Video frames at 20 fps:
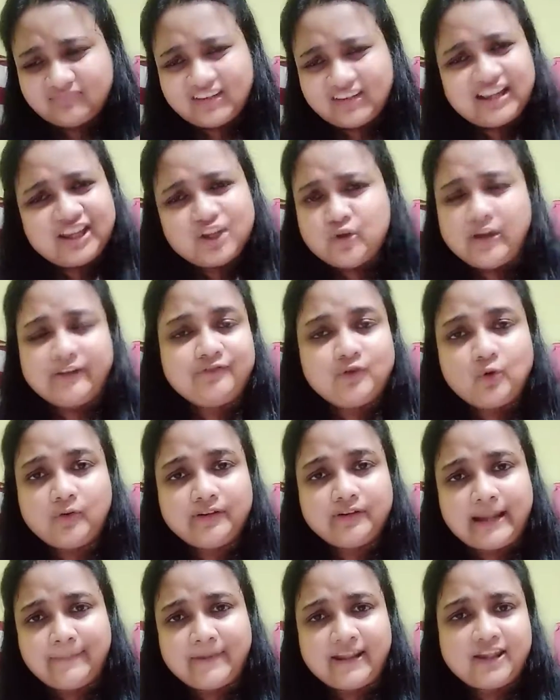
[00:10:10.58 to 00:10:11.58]
you have no
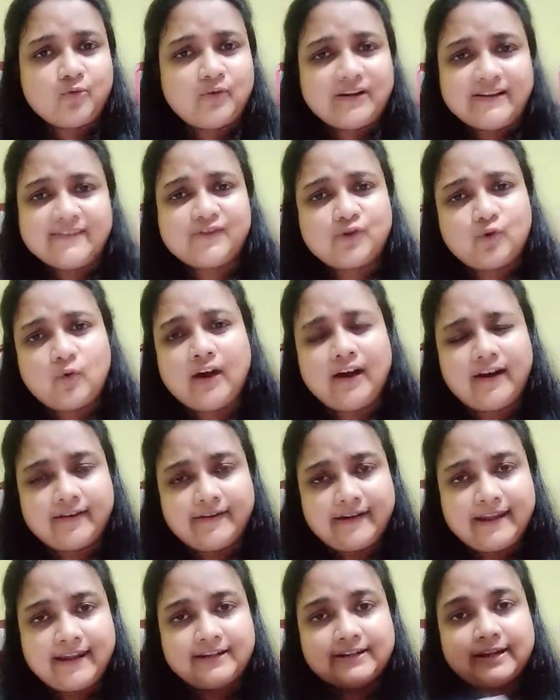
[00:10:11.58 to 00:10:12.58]
time now, you are so
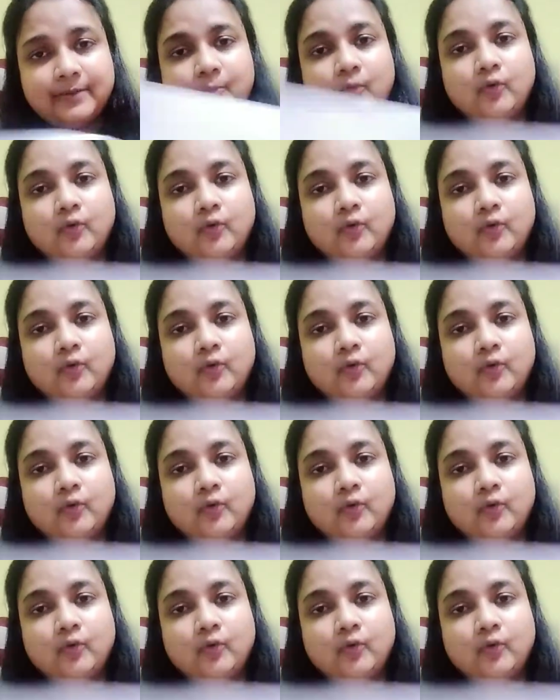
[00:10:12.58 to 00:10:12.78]
hurry in the mood,